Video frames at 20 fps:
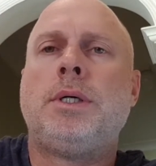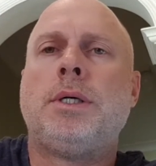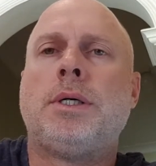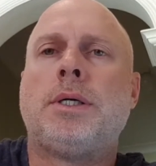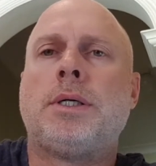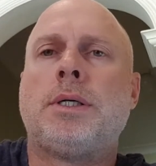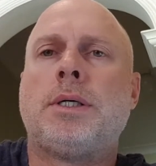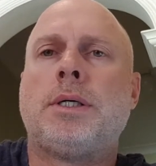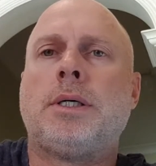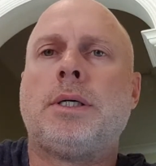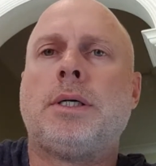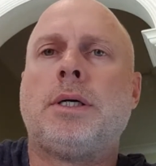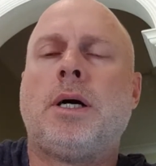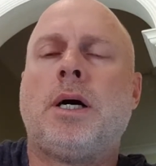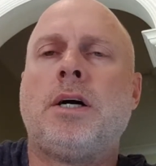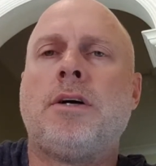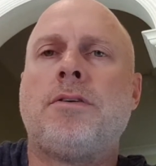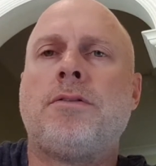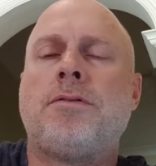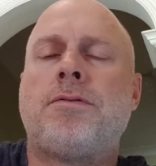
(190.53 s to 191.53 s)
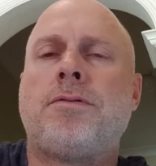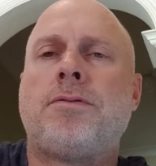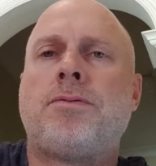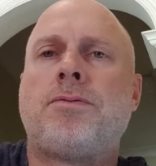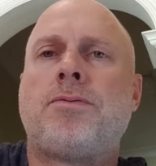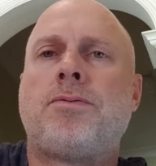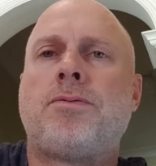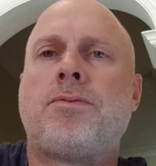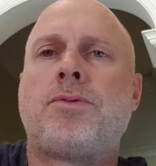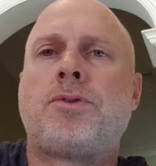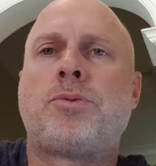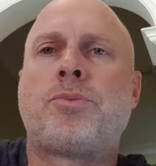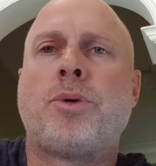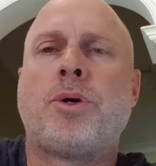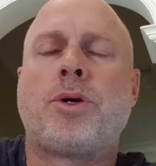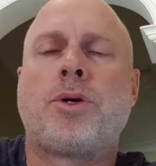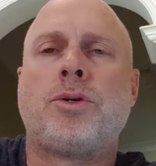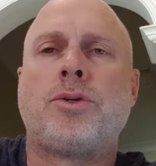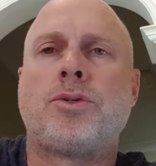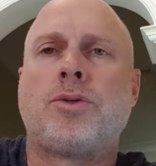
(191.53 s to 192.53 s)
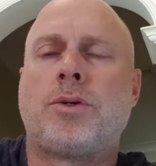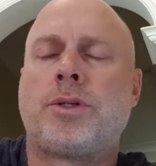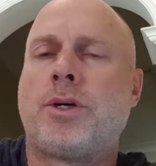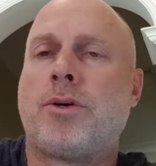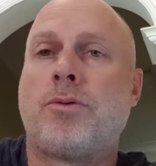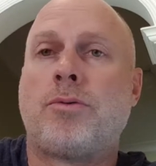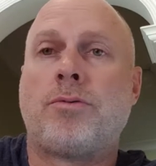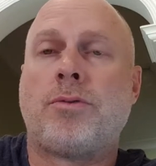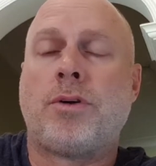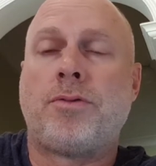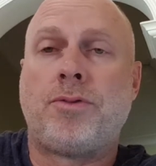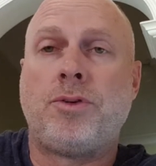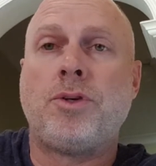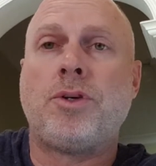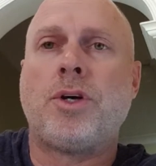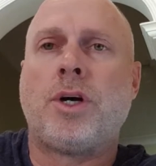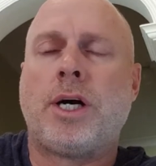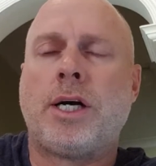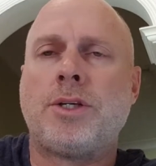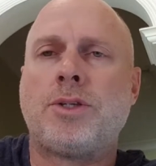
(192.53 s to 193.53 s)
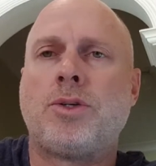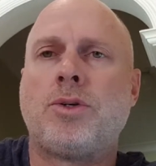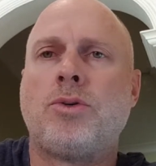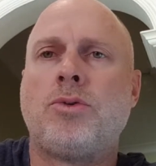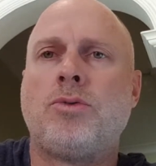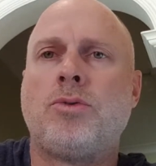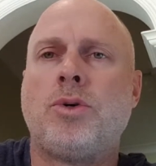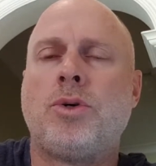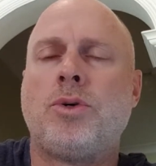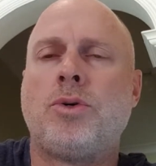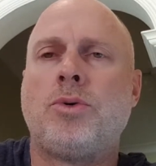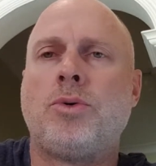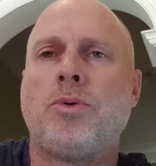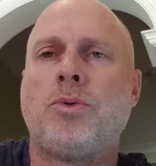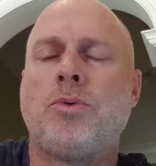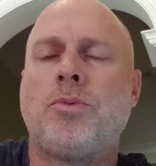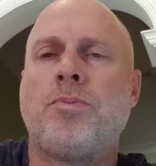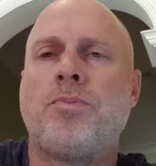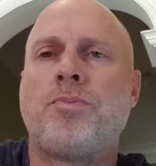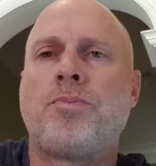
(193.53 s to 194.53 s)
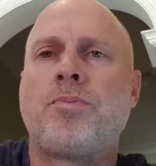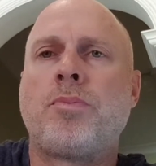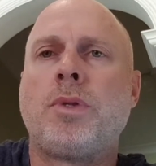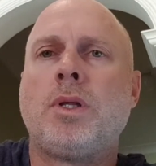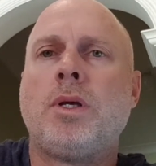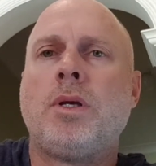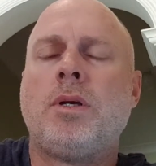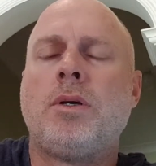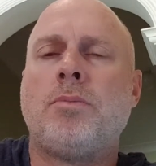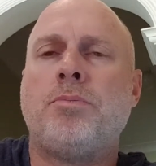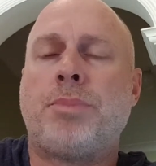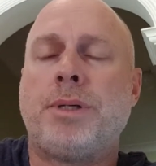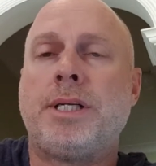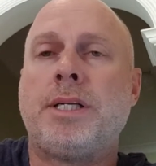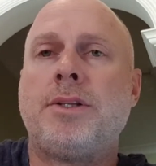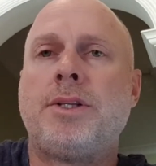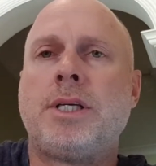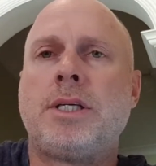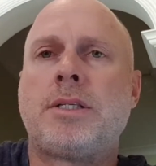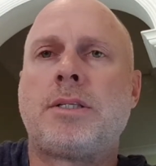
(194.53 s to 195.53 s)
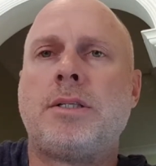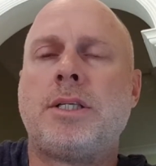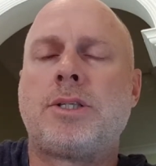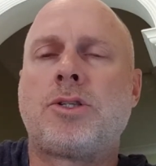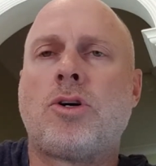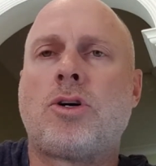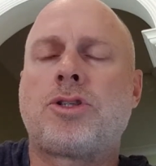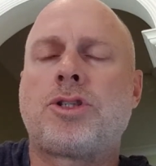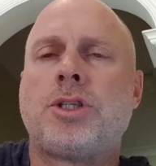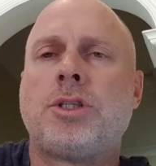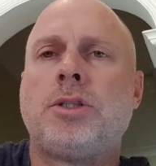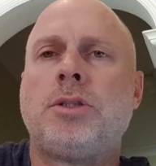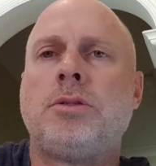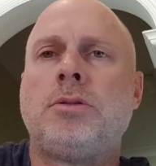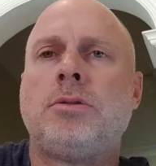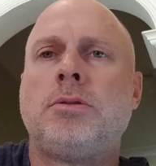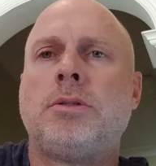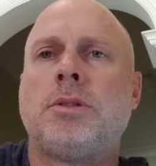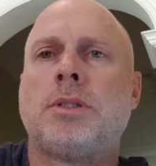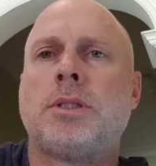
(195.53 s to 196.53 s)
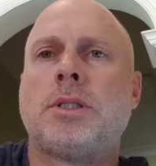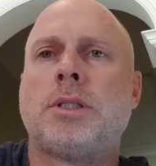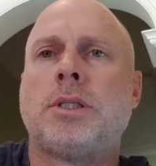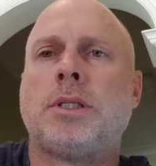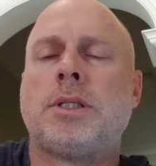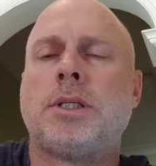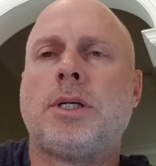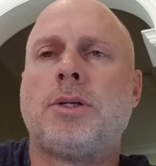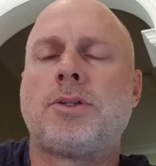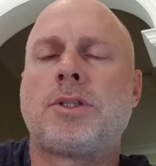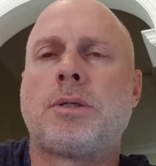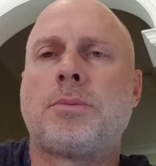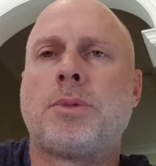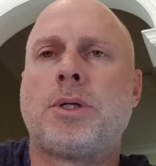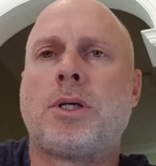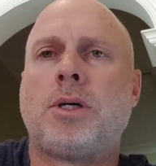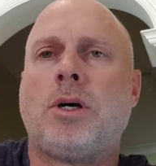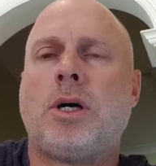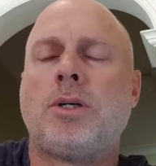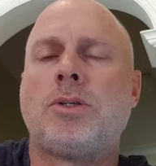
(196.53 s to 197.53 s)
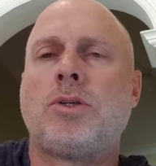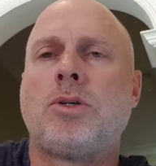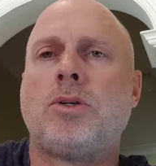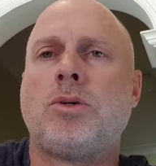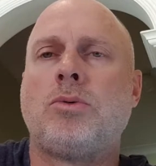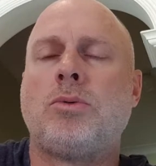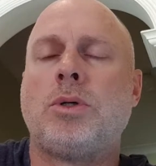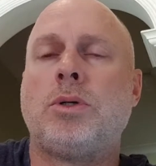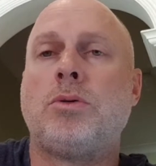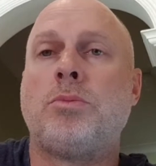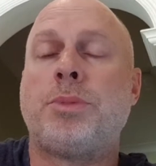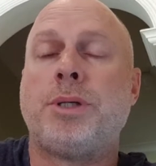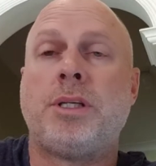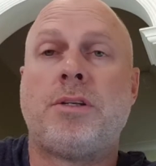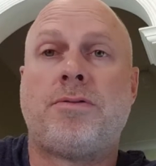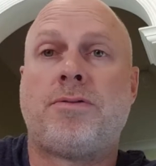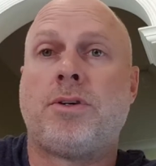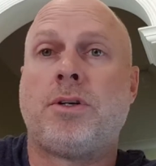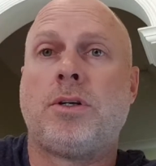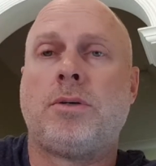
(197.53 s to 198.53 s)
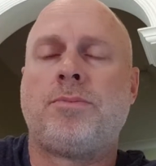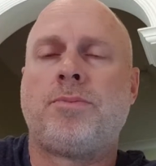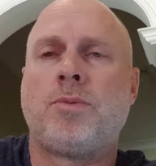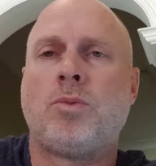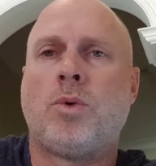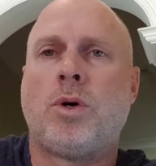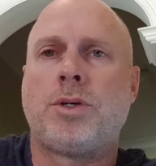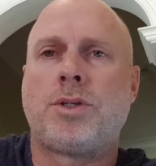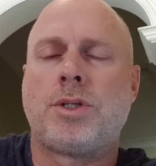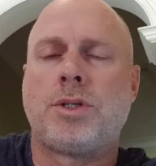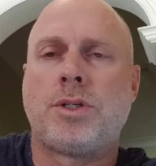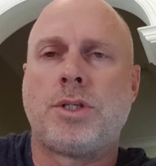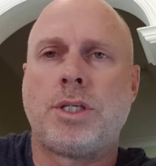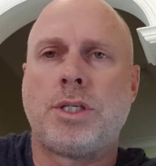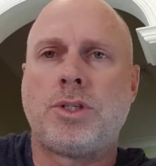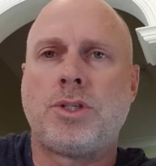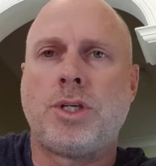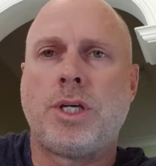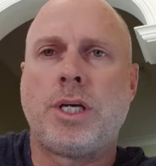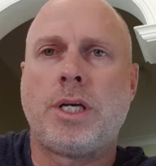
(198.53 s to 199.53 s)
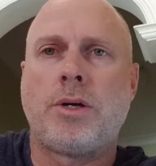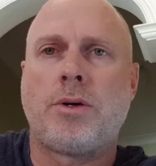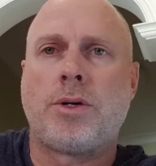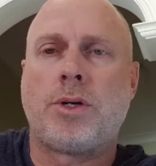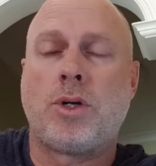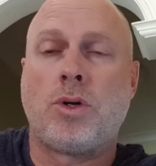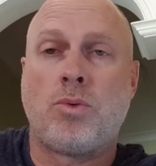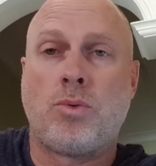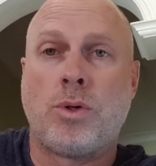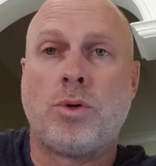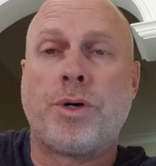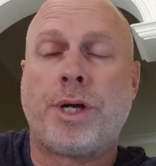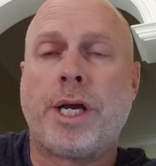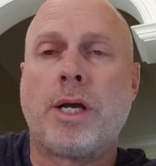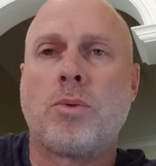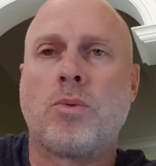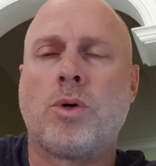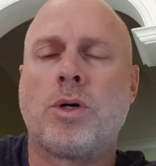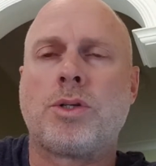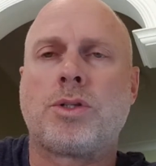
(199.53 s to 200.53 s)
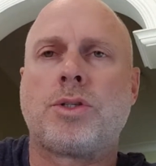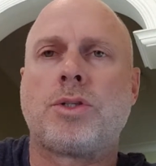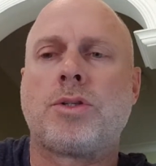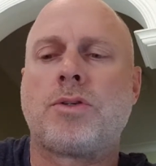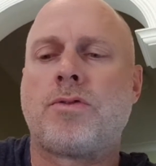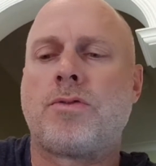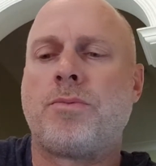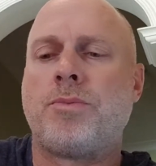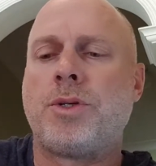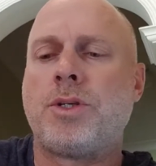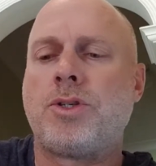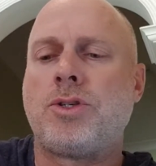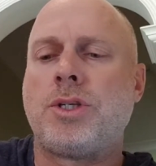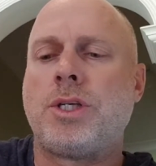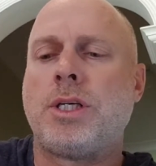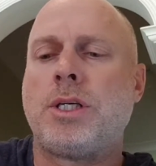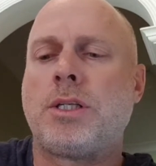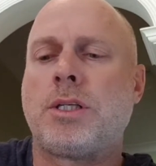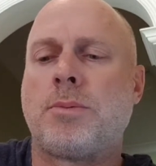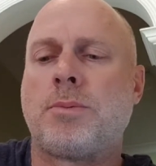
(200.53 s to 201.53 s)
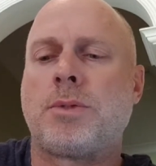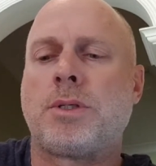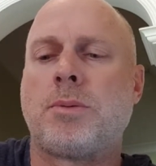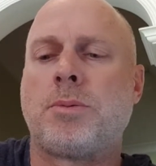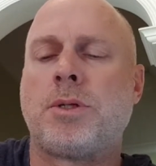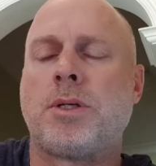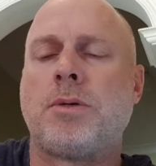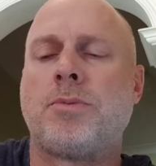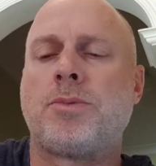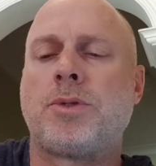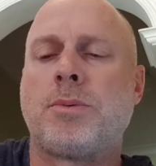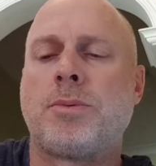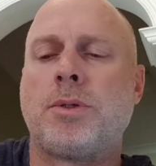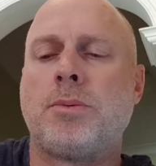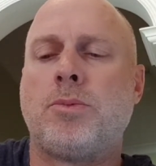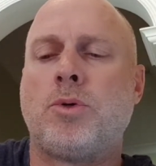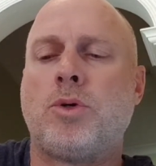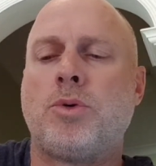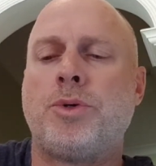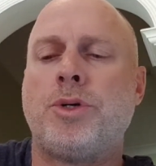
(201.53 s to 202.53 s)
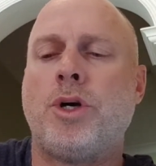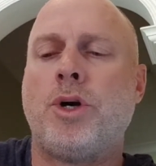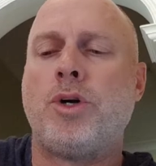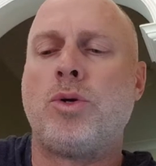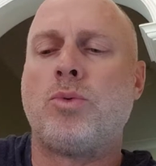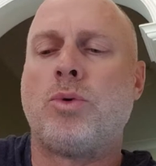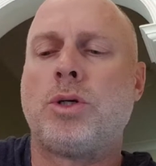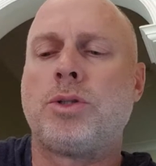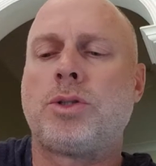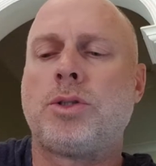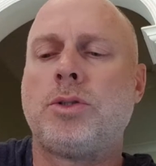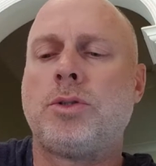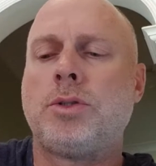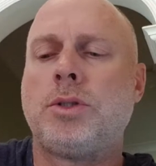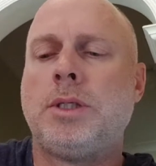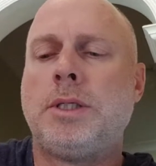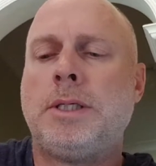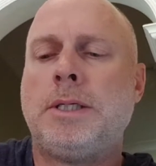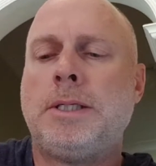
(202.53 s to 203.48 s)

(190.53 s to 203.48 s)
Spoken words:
I've spoken to a few guys who bid at this auction. I know some of the guys who will bid for watches this year and who will get watches this year. Some of the more known watches.